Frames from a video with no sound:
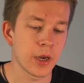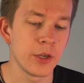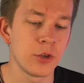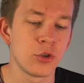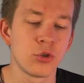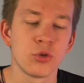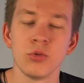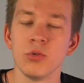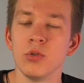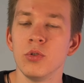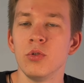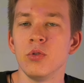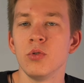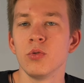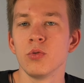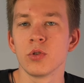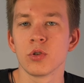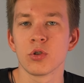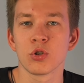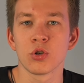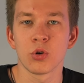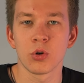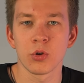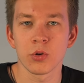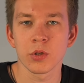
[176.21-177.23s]
I should use
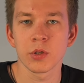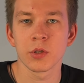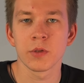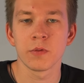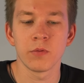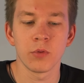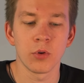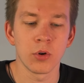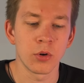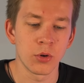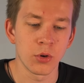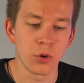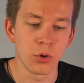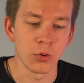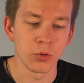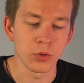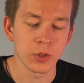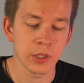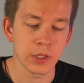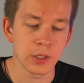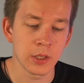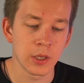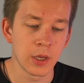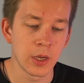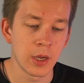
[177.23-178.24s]
shorts for
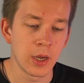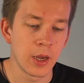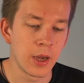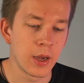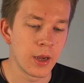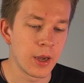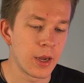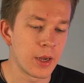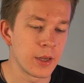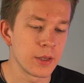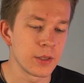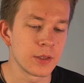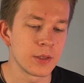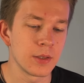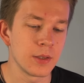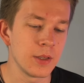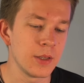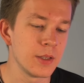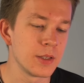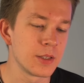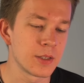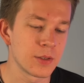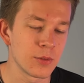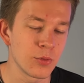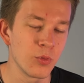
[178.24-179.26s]
growth. And
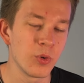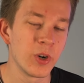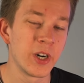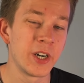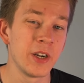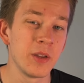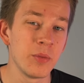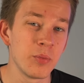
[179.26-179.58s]
it's a very